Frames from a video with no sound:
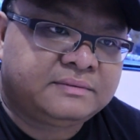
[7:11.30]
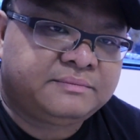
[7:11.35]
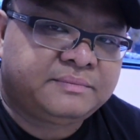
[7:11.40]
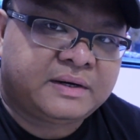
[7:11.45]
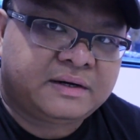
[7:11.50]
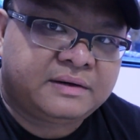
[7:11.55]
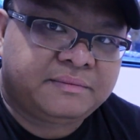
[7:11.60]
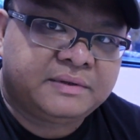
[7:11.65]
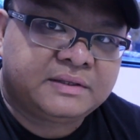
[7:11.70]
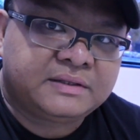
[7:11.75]

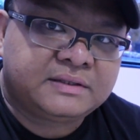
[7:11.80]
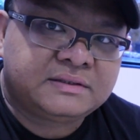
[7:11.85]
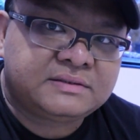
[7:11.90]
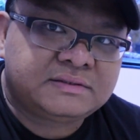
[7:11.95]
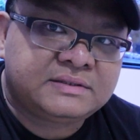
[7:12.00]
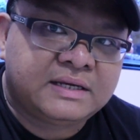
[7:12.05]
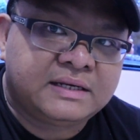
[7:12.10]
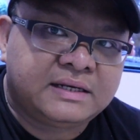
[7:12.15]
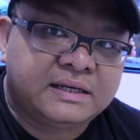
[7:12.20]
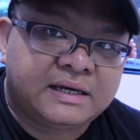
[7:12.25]
parameters
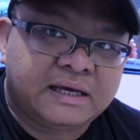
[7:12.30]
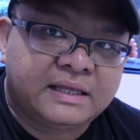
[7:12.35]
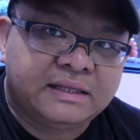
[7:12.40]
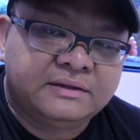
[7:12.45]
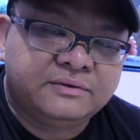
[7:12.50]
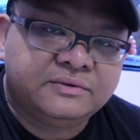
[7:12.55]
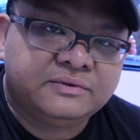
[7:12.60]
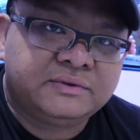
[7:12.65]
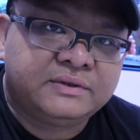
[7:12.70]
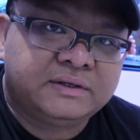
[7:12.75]
that they can
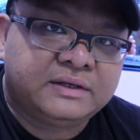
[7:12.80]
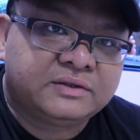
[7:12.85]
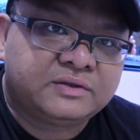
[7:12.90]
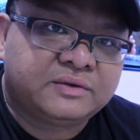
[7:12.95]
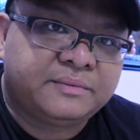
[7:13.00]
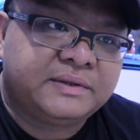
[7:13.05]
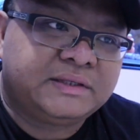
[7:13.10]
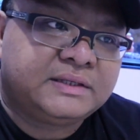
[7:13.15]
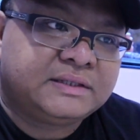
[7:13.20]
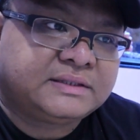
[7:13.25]
do
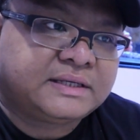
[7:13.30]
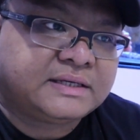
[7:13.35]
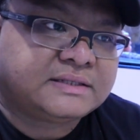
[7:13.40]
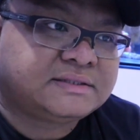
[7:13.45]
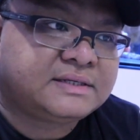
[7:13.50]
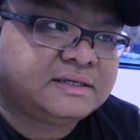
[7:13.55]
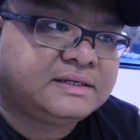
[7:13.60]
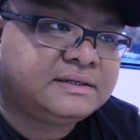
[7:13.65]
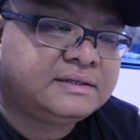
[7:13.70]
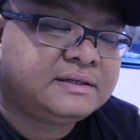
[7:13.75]
automatic
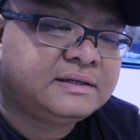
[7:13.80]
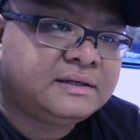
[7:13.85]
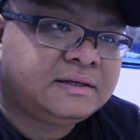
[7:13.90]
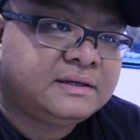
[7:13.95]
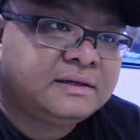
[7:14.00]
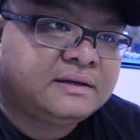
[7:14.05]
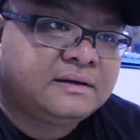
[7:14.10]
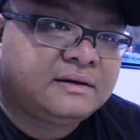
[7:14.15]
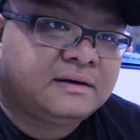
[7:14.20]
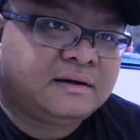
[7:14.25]
testing,
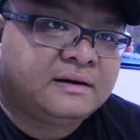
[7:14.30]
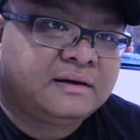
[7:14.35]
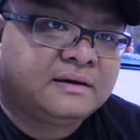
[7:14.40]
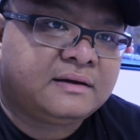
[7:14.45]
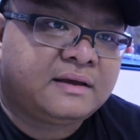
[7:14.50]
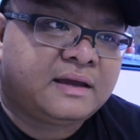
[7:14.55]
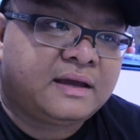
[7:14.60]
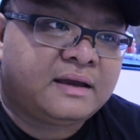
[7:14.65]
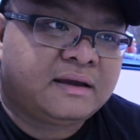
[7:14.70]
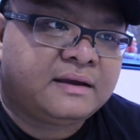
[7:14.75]

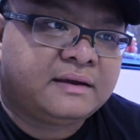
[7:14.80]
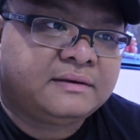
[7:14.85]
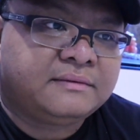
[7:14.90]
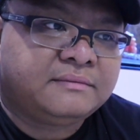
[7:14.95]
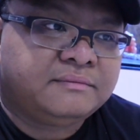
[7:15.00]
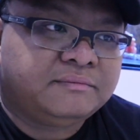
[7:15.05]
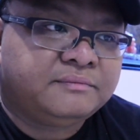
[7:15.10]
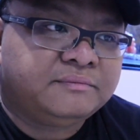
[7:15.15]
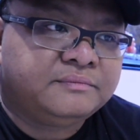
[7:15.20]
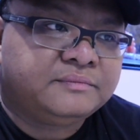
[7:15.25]
and
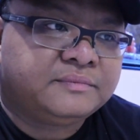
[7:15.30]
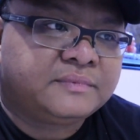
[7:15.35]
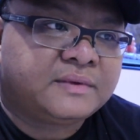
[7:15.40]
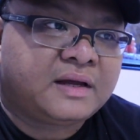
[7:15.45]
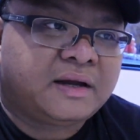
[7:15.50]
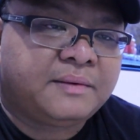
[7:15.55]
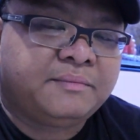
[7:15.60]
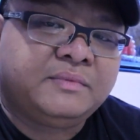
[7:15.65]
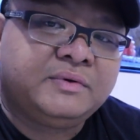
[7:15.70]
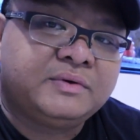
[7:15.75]

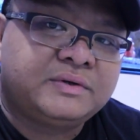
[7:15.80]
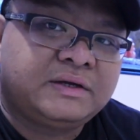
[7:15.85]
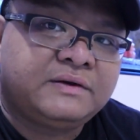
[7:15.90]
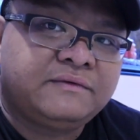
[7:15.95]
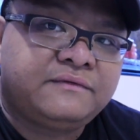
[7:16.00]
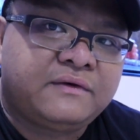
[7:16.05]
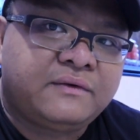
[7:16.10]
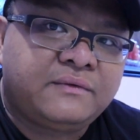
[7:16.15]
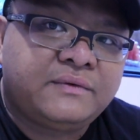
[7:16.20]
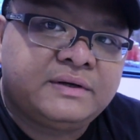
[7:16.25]
I'm looking
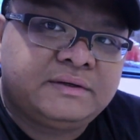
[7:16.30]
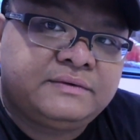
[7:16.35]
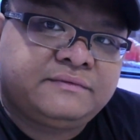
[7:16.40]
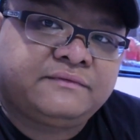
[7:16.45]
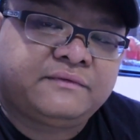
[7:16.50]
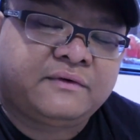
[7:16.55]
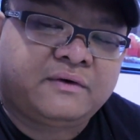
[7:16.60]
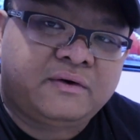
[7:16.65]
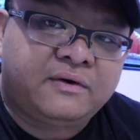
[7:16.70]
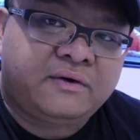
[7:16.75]
forward
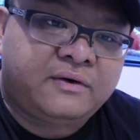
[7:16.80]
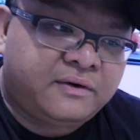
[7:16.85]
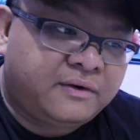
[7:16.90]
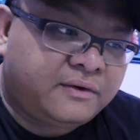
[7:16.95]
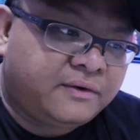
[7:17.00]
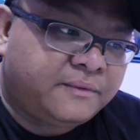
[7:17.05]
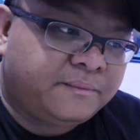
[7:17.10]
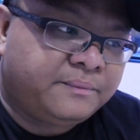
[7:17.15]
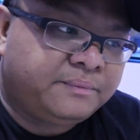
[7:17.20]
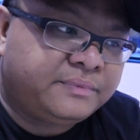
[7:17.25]
for
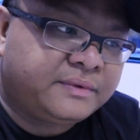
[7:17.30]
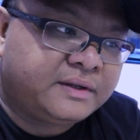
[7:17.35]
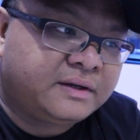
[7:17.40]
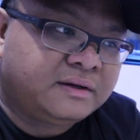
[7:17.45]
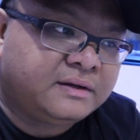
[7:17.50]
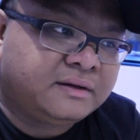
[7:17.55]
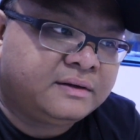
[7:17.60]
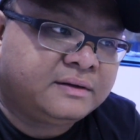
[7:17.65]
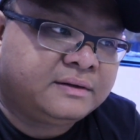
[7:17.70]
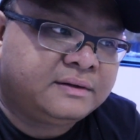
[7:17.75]

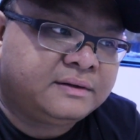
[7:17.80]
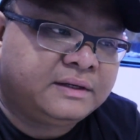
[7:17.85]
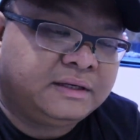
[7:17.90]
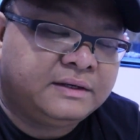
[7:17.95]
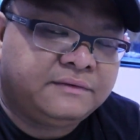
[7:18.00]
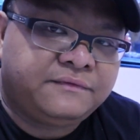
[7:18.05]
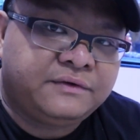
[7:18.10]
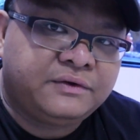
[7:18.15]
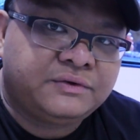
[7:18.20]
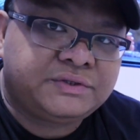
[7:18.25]

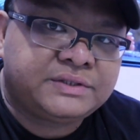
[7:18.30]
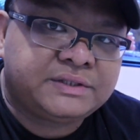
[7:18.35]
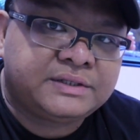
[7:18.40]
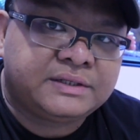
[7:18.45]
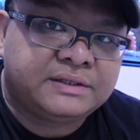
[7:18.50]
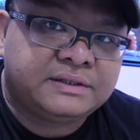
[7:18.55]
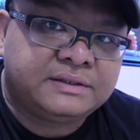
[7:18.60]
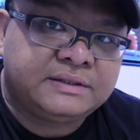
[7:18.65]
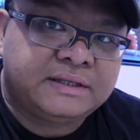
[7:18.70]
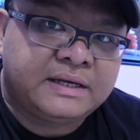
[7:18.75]
in future
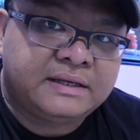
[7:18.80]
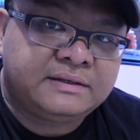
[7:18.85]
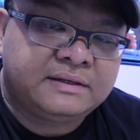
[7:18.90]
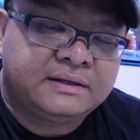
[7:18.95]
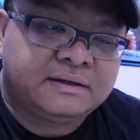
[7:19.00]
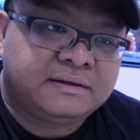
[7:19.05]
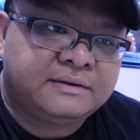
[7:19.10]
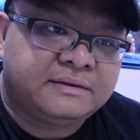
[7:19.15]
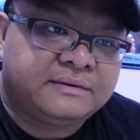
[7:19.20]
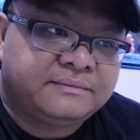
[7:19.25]
that
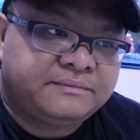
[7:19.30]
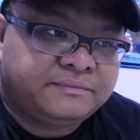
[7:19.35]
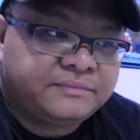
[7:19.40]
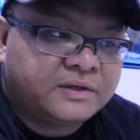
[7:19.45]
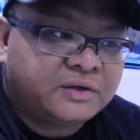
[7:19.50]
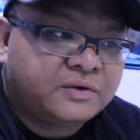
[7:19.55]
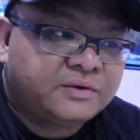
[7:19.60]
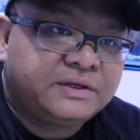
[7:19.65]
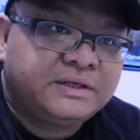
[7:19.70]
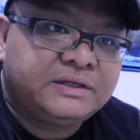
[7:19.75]

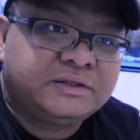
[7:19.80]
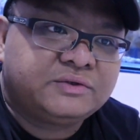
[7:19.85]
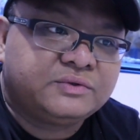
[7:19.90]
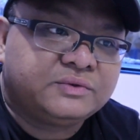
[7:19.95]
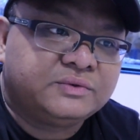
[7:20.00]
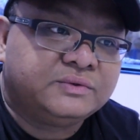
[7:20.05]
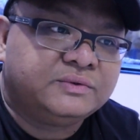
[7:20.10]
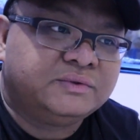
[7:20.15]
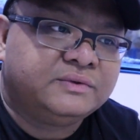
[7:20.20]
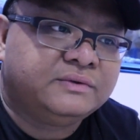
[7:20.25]
according to
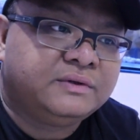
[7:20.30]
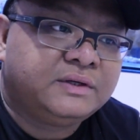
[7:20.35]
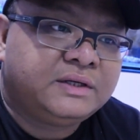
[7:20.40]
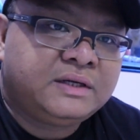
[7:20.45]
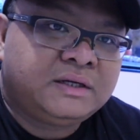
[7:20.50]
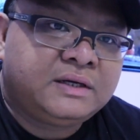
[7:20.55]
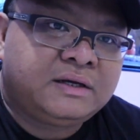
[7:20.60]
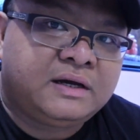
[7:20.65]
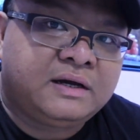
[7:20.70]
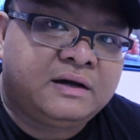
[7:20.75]

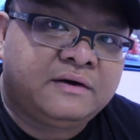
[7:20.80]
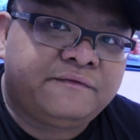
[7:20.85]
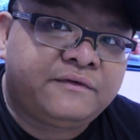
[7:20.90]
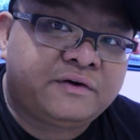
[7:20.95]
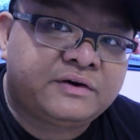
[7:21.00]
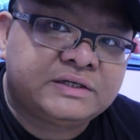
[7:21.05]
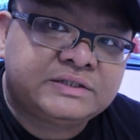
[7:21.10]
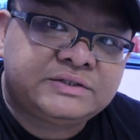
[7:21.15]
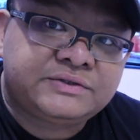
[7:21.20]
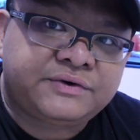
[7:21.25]

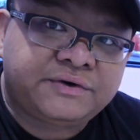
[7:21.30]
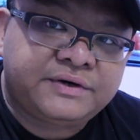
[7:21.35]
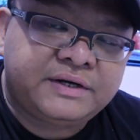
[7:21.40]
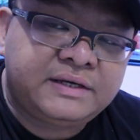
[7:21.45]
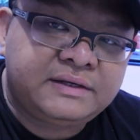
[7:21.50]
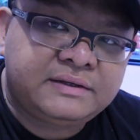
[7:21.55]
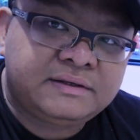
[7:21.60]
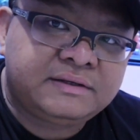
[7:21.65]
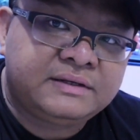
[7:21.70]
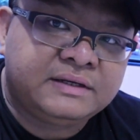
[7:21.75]

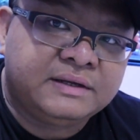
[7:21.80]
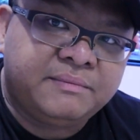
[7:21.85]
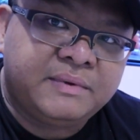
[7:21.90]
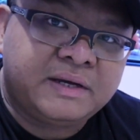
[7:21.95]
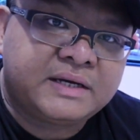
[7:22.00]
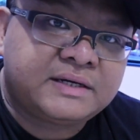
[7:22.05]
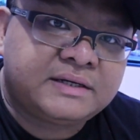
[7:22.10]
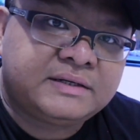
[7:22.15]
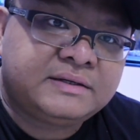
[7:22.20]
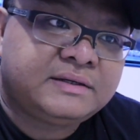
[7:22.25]
Mastertronic, the
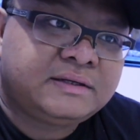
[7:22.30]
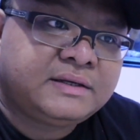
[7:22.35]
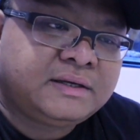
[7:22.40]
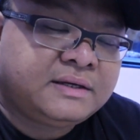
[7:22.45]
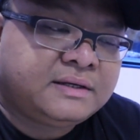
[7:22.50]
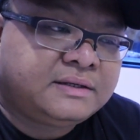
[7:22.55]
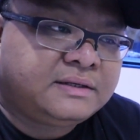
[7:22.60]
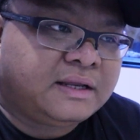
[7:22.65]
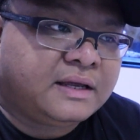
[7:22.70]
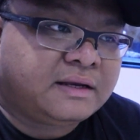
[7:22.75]
maker,
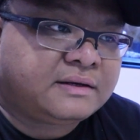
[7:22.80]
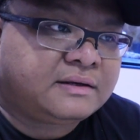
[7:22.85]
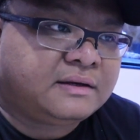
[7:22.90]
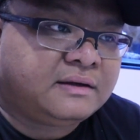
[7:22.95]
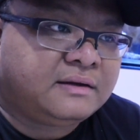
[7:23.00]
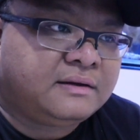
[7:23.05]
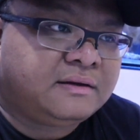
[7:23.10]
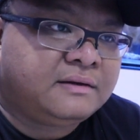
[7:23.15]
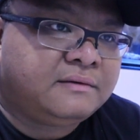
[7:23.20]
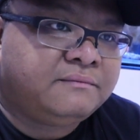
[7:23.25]
that
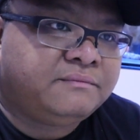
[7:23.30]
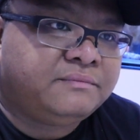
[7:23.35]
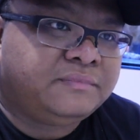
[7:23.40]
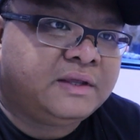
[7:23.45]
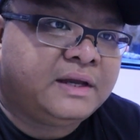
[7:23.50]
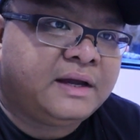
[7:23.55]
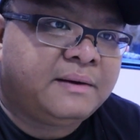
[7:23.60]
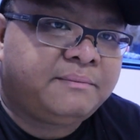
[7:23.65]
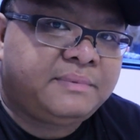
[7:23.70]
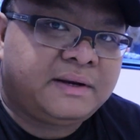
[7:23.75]

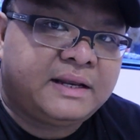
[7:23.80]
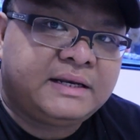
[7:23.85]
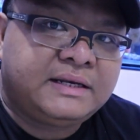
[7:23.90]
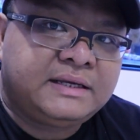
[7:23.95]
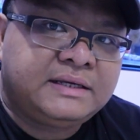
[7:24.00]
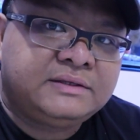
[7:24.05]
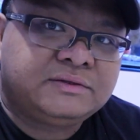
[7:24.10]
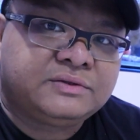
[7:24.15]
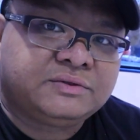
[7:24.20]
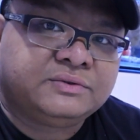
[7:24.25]
they are
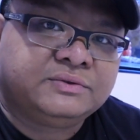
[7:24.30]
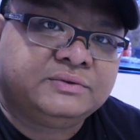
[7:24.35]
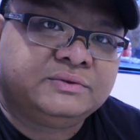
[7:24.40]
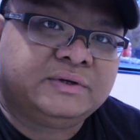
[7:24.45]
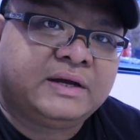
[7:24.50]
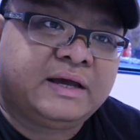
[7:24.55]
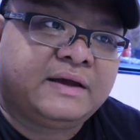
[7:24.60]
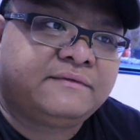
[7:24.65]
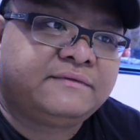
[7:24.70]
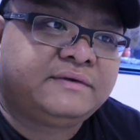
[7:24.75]
planning to
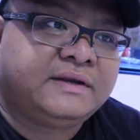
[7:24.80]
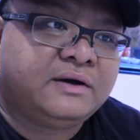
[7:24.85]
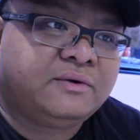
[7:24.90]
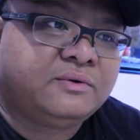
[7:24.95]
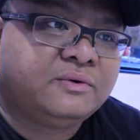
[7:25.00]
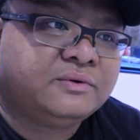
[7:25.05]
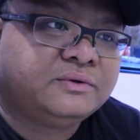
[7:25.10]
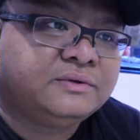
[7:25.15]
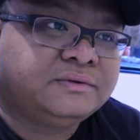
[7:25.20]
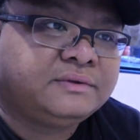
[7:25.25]
have their
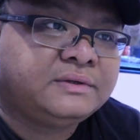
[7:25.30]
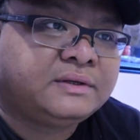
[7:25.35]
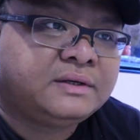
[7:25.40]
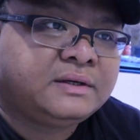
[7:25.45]
own